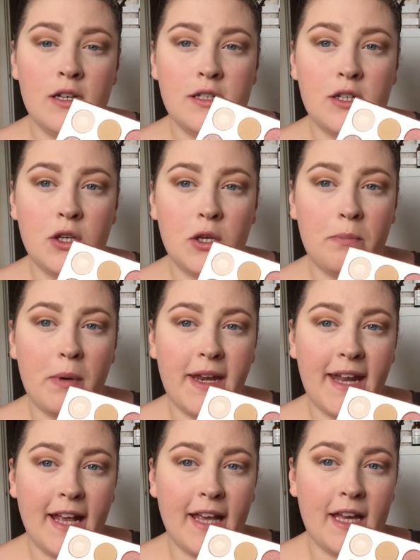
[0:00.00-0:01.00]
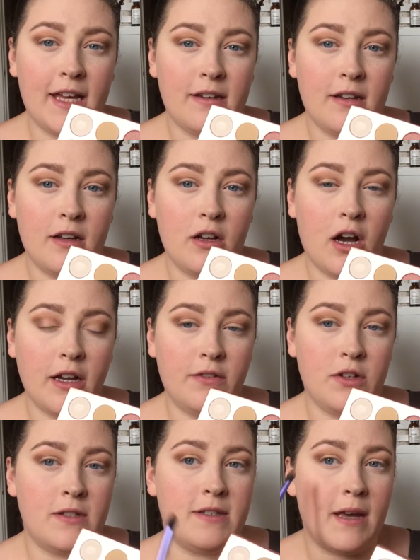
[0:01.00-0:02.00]
to Butt Naked and kind of
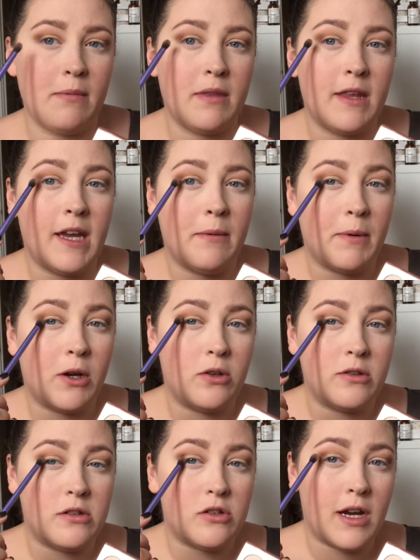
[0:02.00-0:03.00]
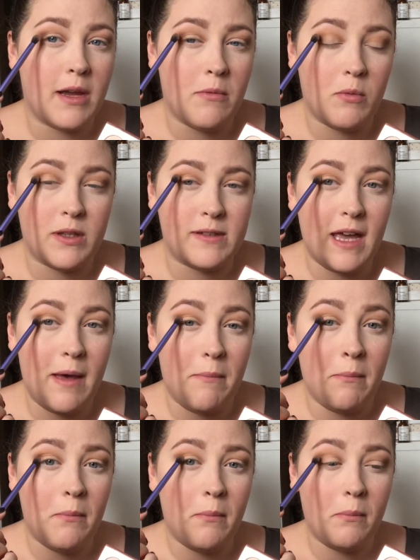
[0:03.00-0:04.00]
do the same thing, but concentrate once again
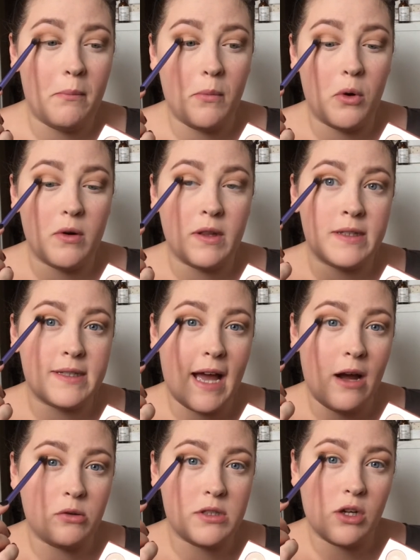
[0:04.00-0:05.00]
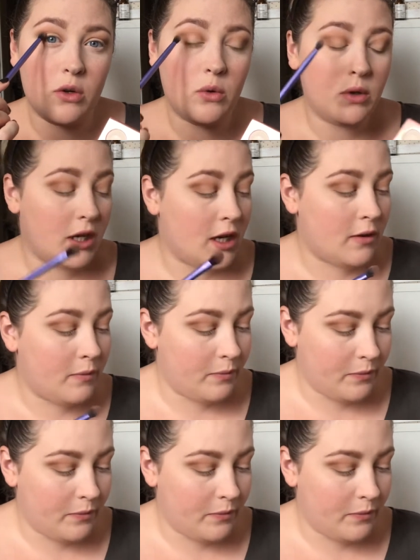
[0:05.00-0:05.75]
more in this outer corner.